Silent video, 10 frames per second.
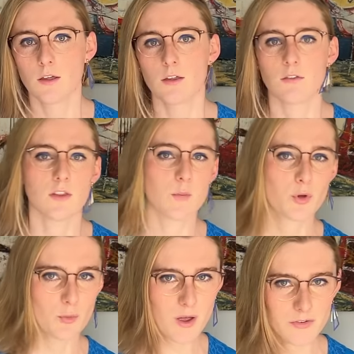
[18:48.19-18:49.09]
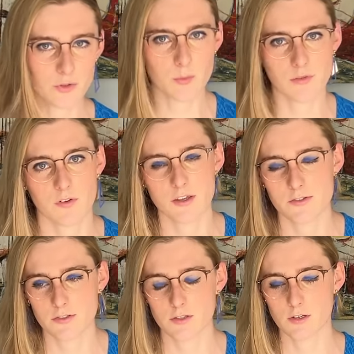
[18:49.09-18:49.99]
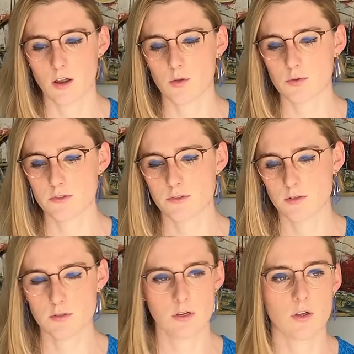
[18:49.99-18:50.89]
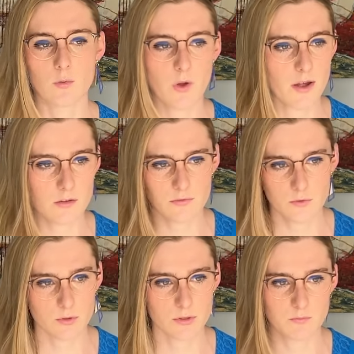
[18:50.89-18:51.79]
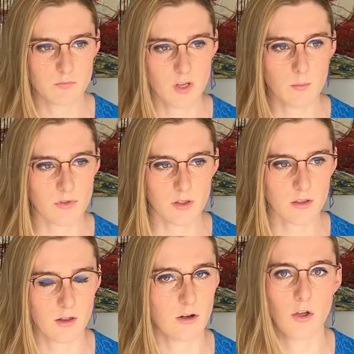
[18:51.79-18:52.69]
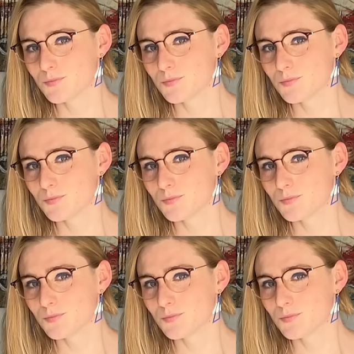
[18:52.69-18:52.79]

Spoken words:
Then they put a mask on my face, and I was, you know, waiting for something, I don't know.